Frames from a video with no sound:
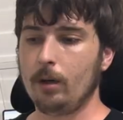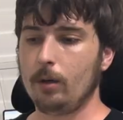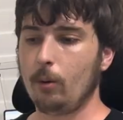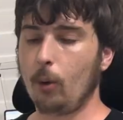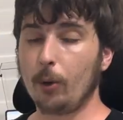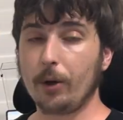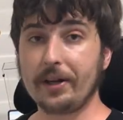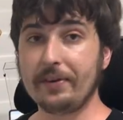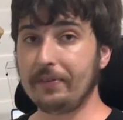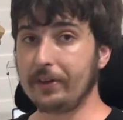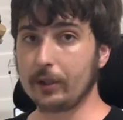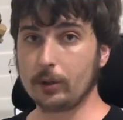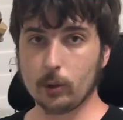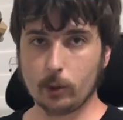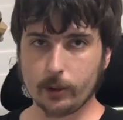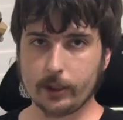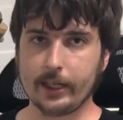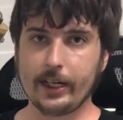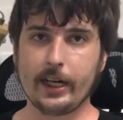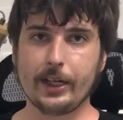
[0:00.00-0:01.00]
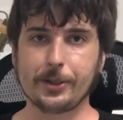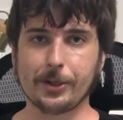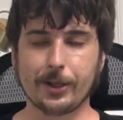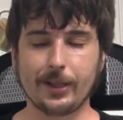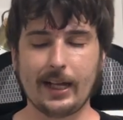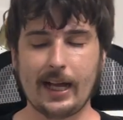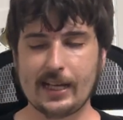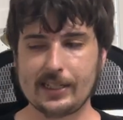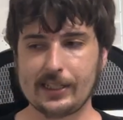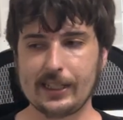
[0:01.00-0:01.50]
or even Golden Age
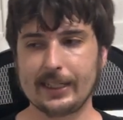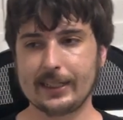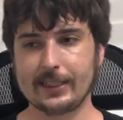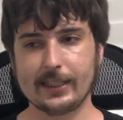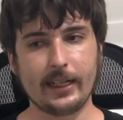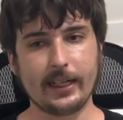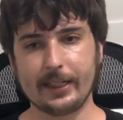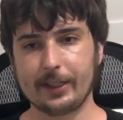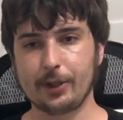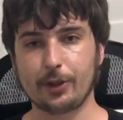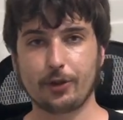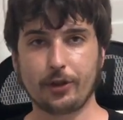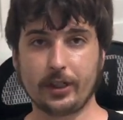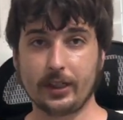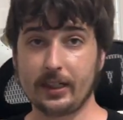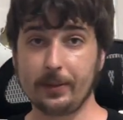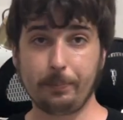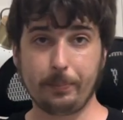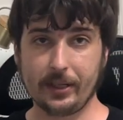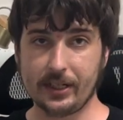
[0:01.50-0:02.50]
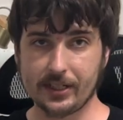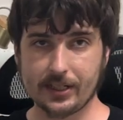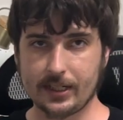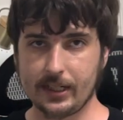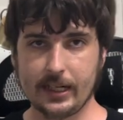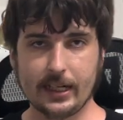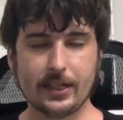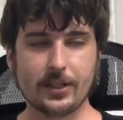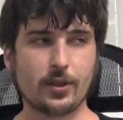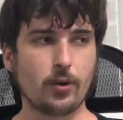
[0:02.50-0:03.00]
classics like Strictly
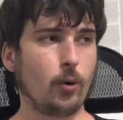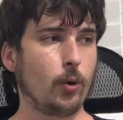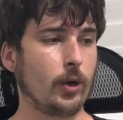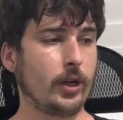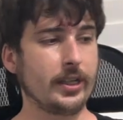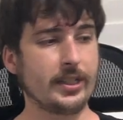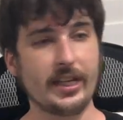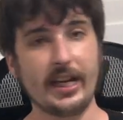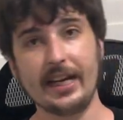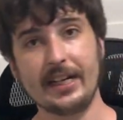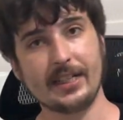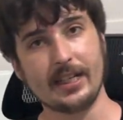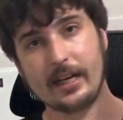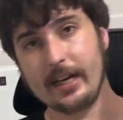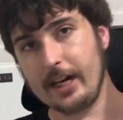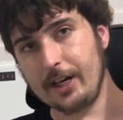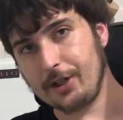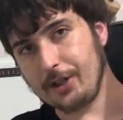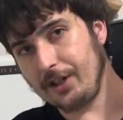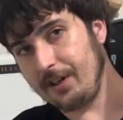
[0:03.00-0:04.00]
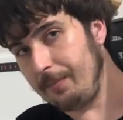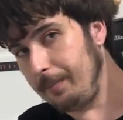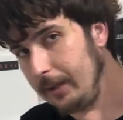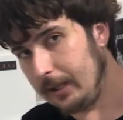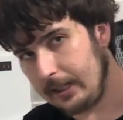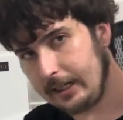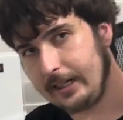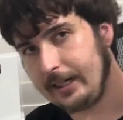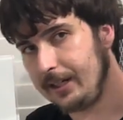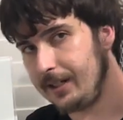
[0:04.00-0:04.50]
Business or It Takes a Nation of
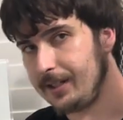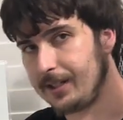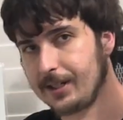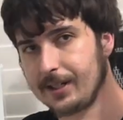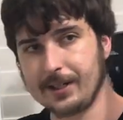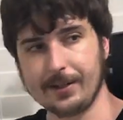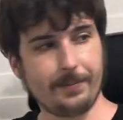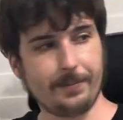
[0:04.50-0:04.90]
Millions.